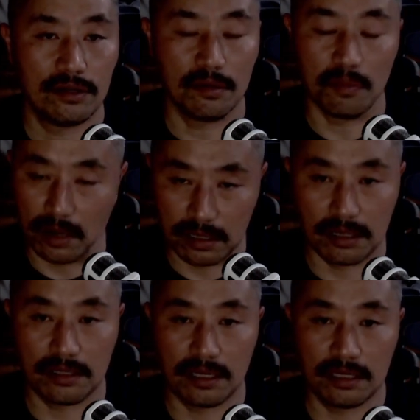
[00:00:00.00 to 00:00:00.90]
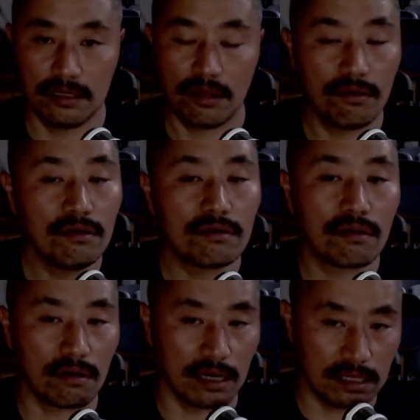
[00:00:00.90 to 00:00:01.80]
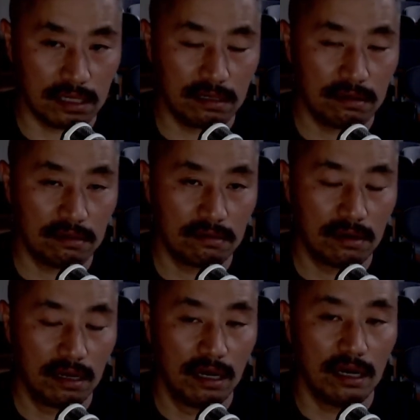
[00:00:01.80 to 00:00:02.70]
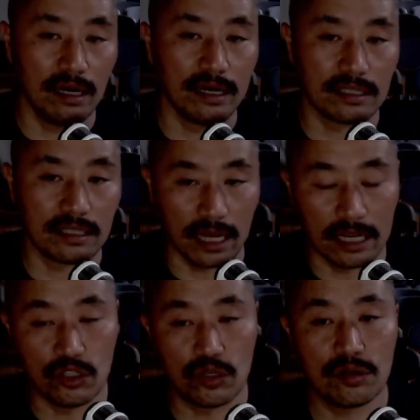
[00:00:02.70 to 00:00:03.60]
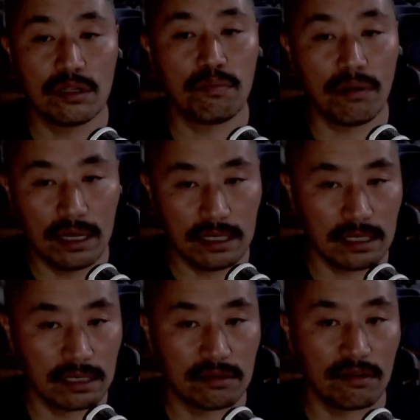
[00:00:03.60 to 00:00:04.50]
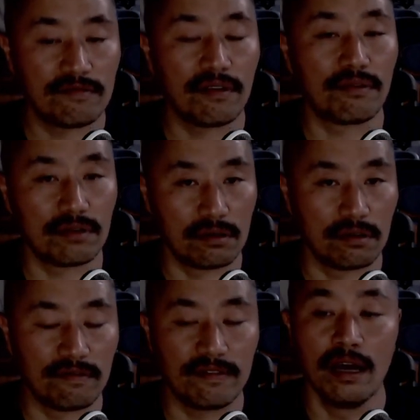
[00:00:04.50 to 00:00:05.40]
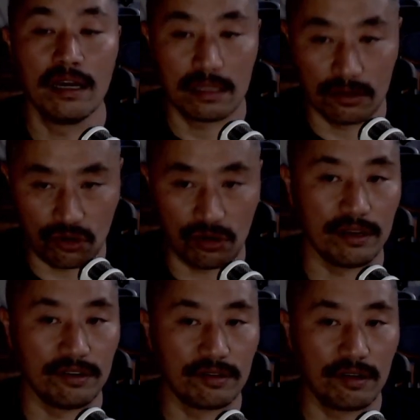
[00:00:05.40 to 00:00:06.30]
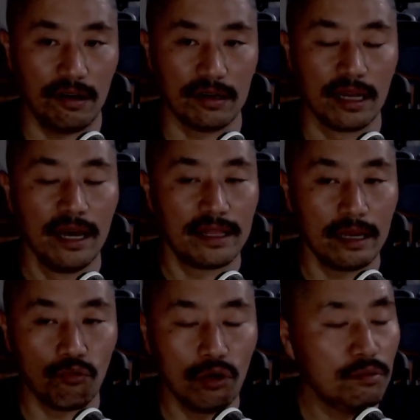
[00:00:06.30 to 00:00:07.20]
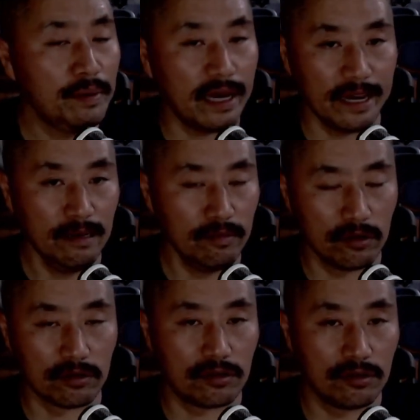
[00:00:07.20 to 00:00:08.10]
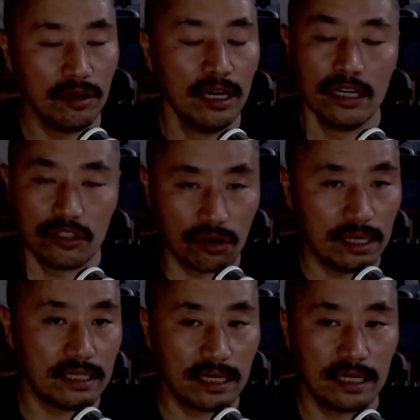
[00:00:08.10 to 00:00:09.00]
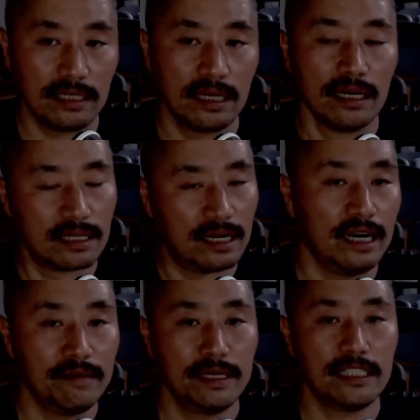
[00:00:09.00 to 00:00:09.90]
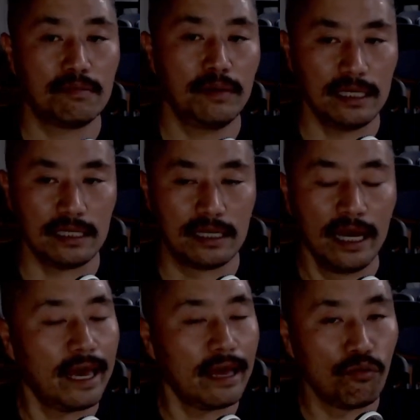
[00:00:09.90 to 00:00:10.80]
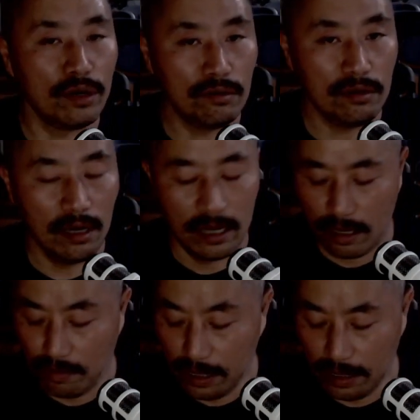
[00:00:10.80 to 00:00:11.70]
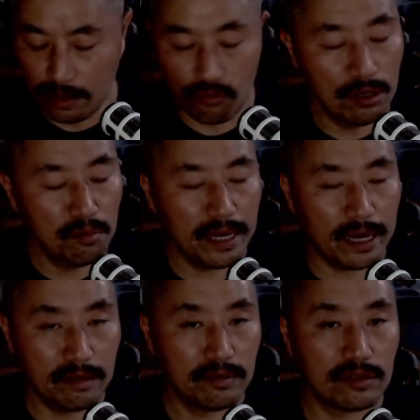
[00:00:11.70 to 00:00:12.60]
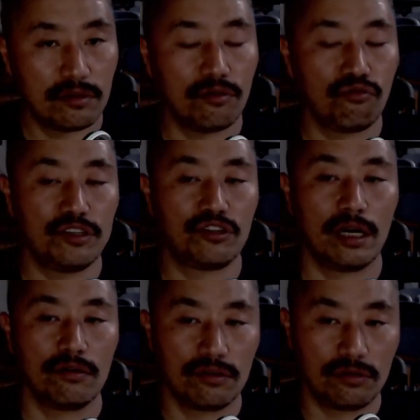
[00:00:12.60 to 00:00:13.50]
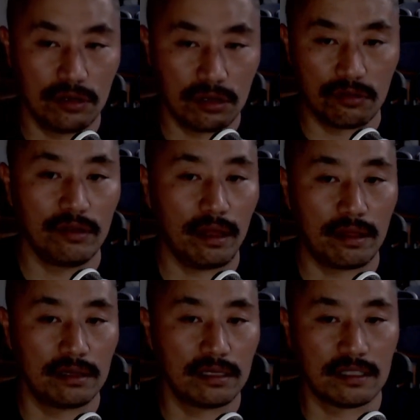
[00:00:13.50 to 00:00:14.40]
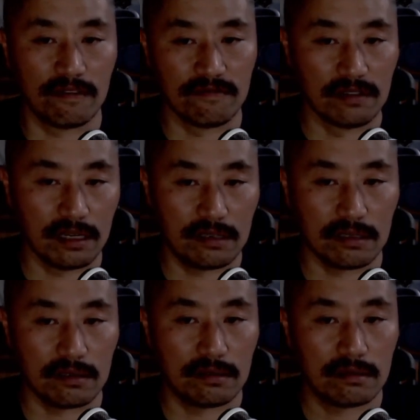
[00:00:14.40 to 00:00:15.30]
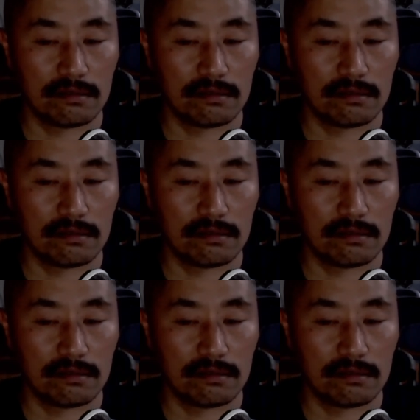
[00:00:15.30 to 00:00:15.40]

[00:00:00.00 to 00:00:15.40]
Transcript: So, brothers and sisters, through Christ, let us enjoy the blessings of the throne of the triune God. Then we'll be able to transcend time and space, and we will be, we'll be able to reach out to the twenty thirty seven nations.